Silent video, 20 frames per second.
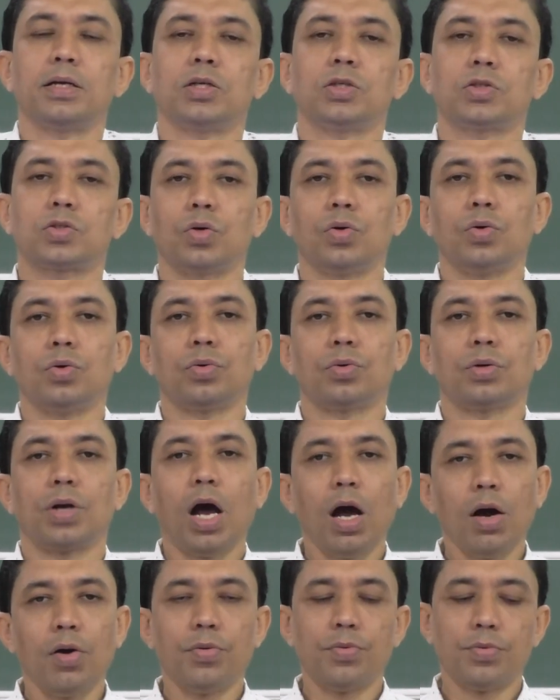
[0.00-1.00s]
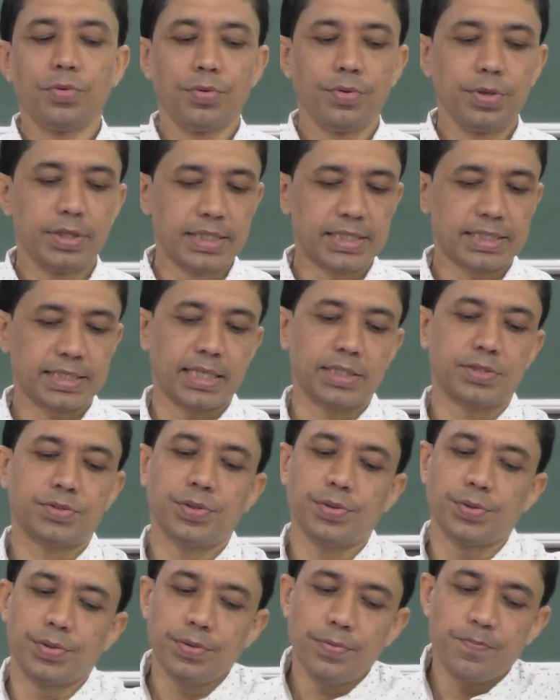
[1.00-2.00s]
So, now we will discuss.
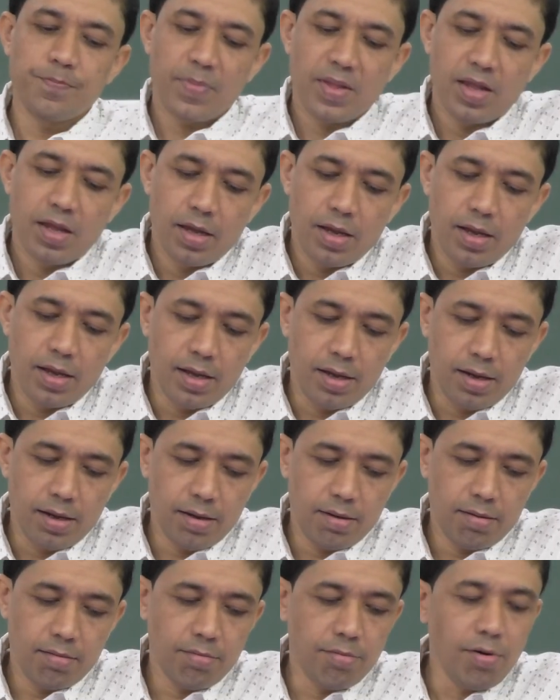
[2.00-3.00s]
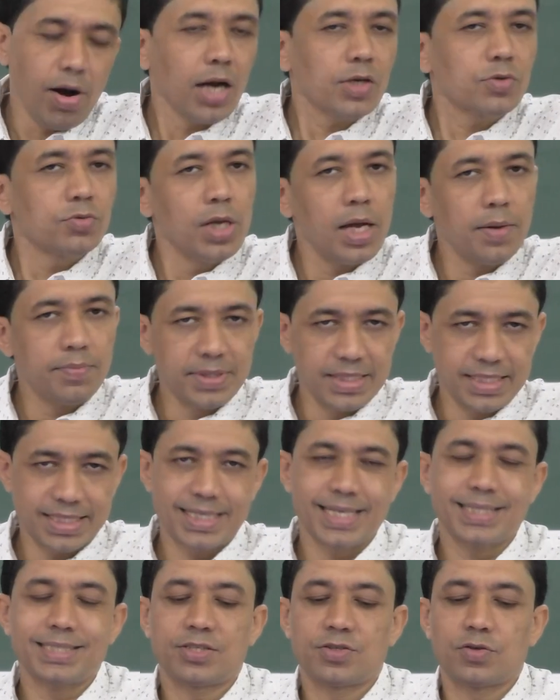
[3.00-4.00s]
So, uh, what we have
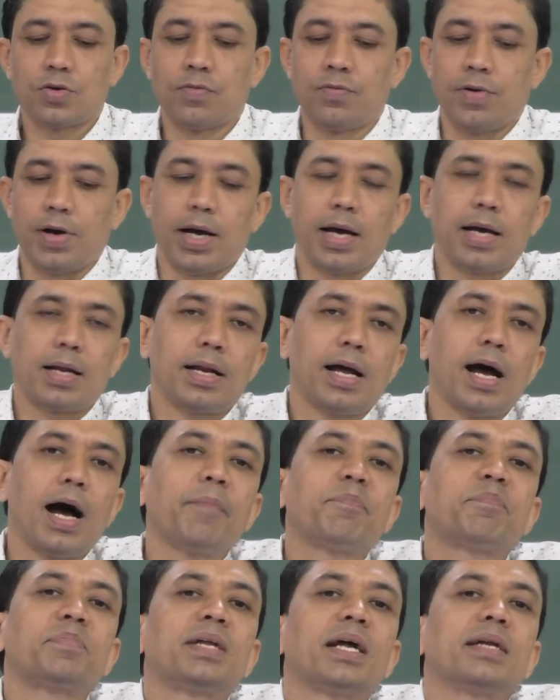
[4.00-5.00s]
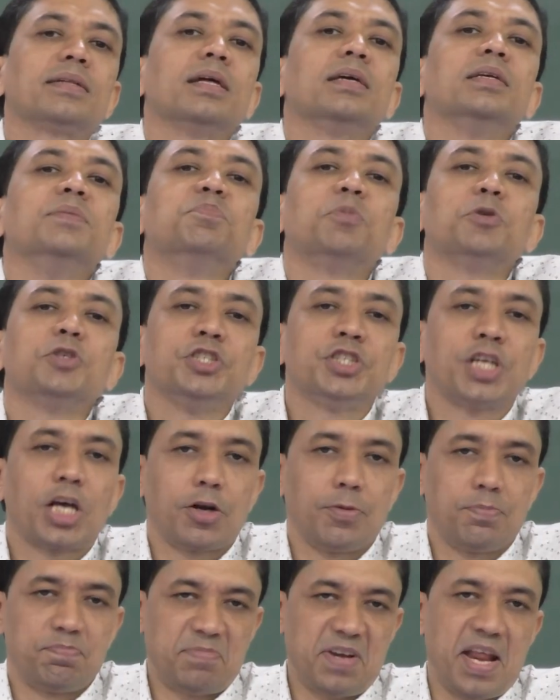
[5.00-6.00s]
discussed so far after the imposition
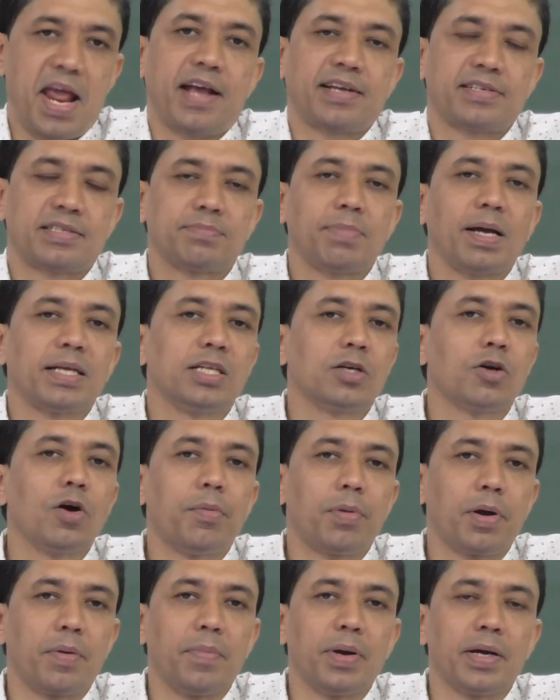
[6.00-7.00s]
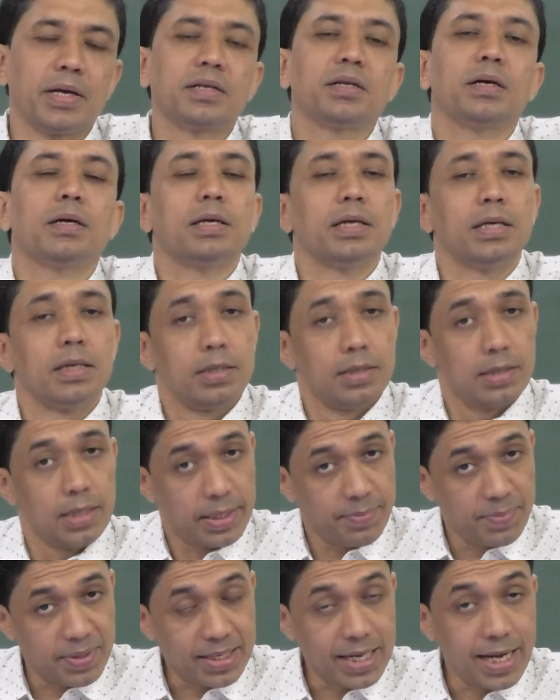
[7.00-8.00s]
of tax by the government
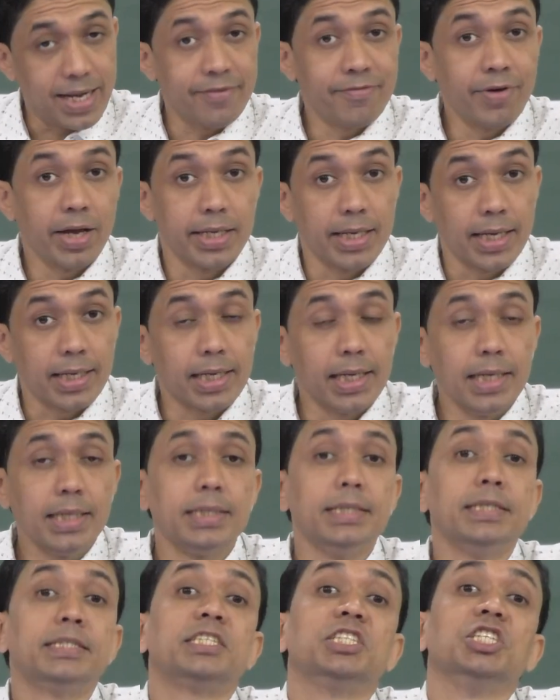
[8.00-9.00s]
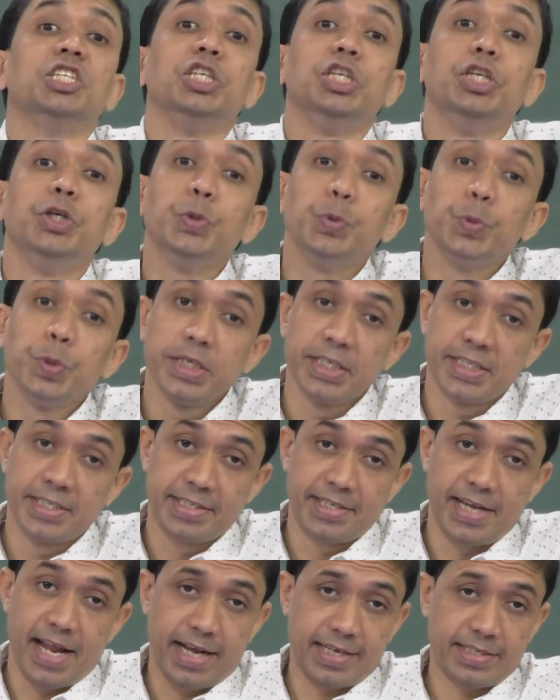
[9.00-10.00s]
let me clarify again it is unit
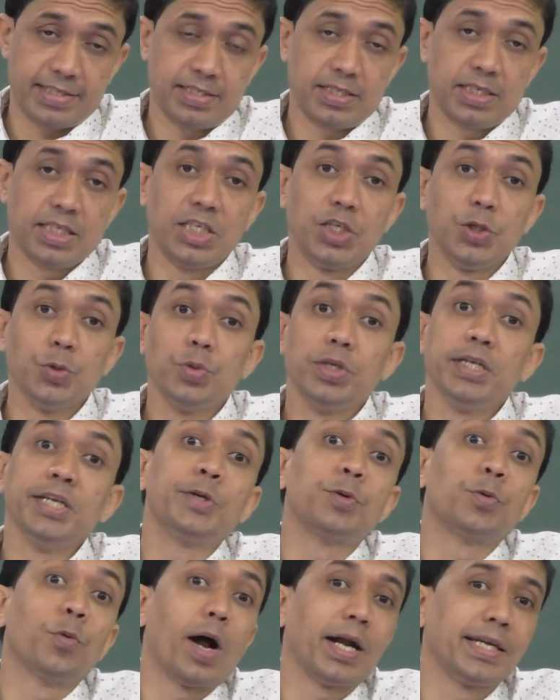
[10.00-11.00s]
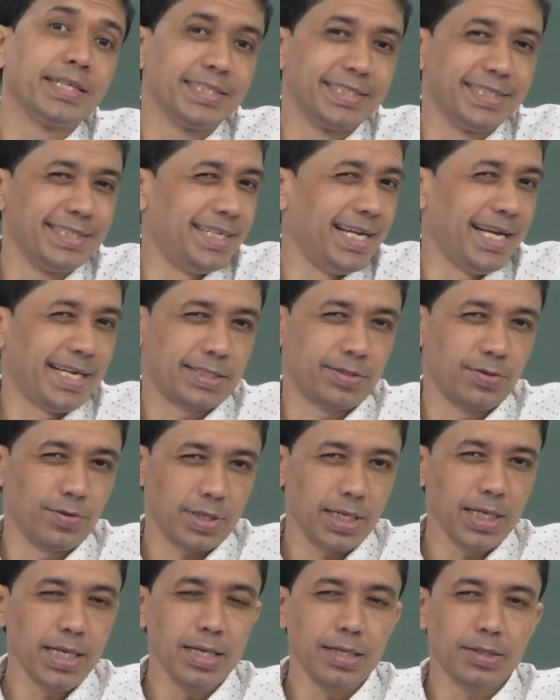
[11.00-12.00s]
tax, unit quantity tax.
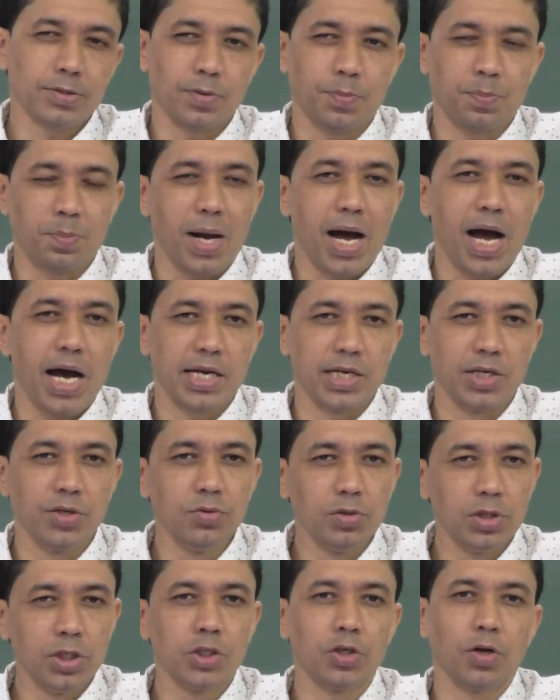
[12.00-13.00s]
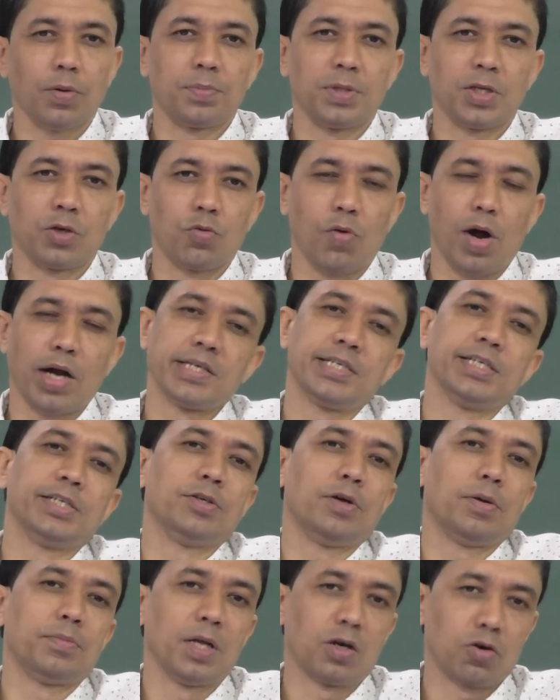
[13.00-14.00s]
Okay? So, per unit of the
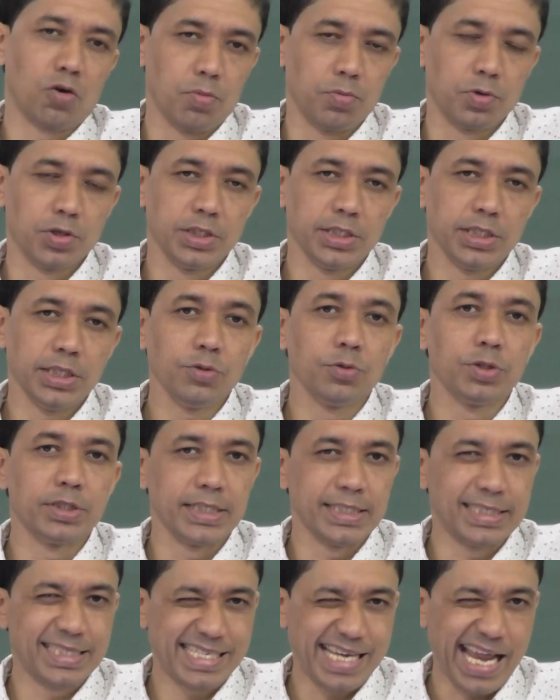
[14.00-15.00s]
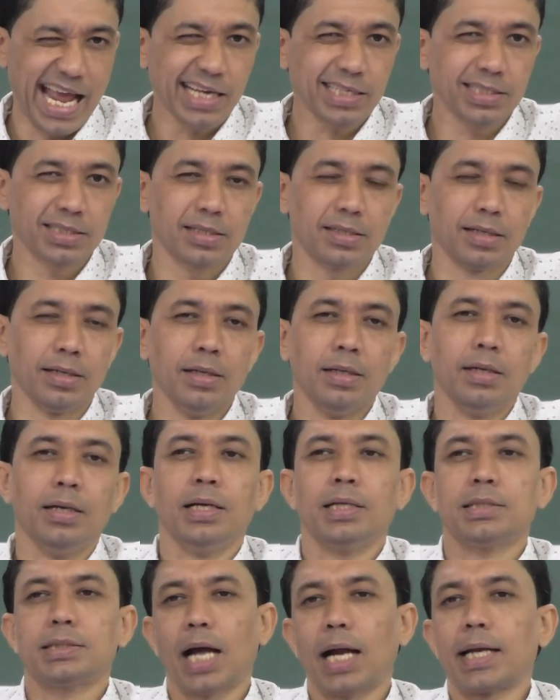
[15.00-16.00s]
quantity of the commodity which is taxed
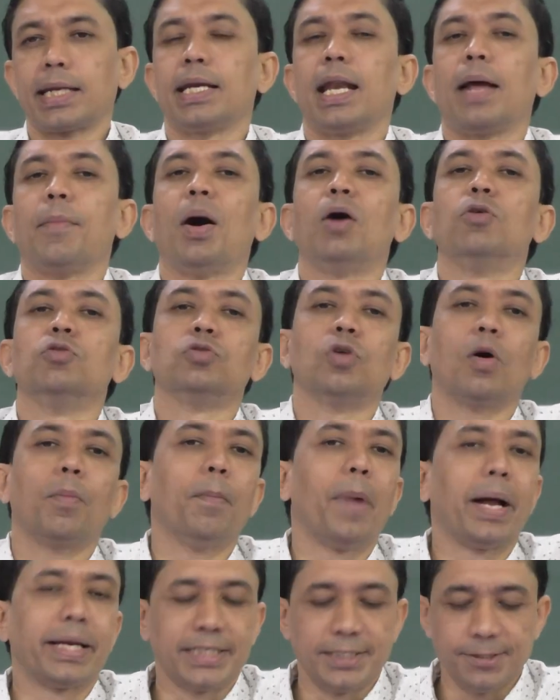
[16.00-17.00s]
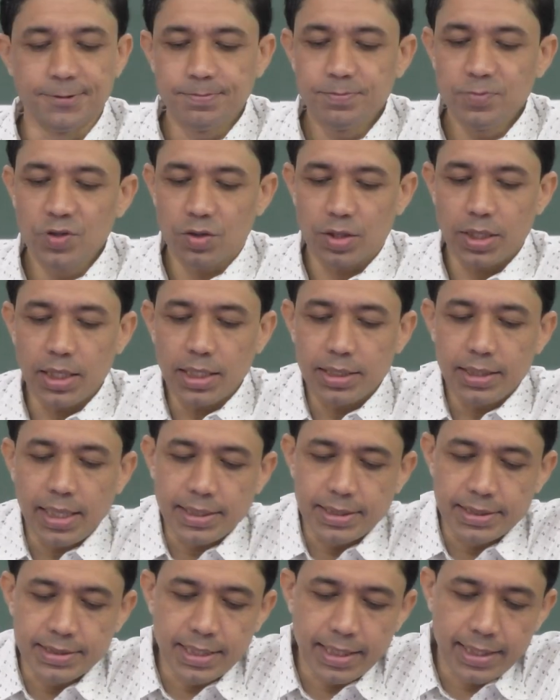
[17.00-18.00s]
certain amount of money okay?
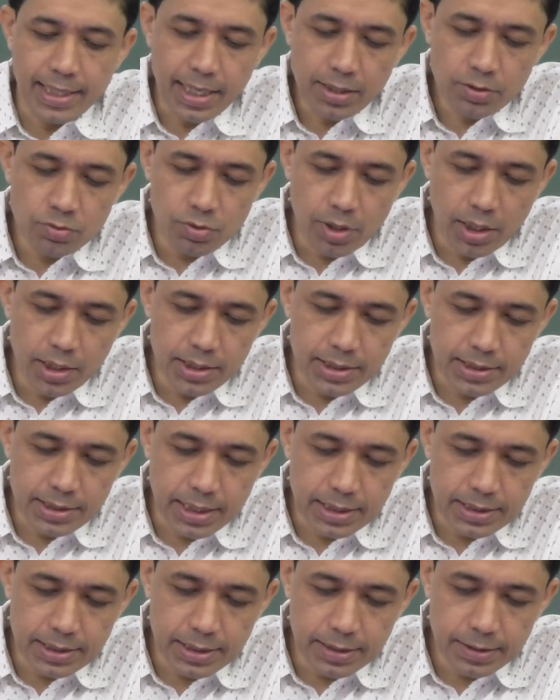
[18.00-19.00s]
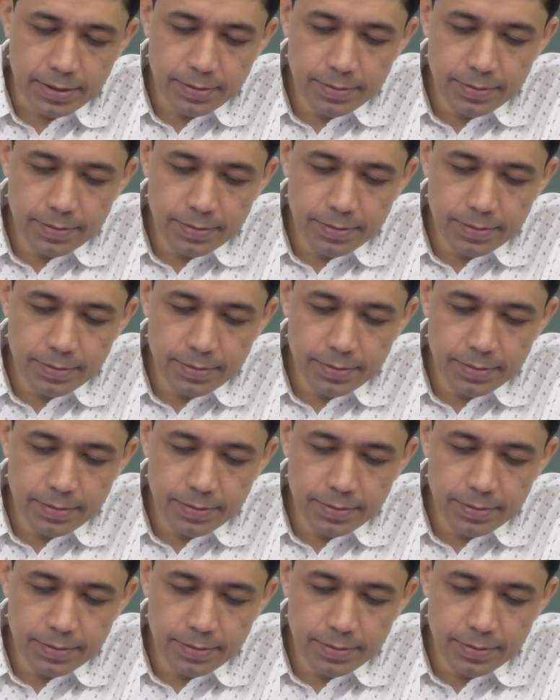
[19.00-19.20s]
that is the tax we are discussing.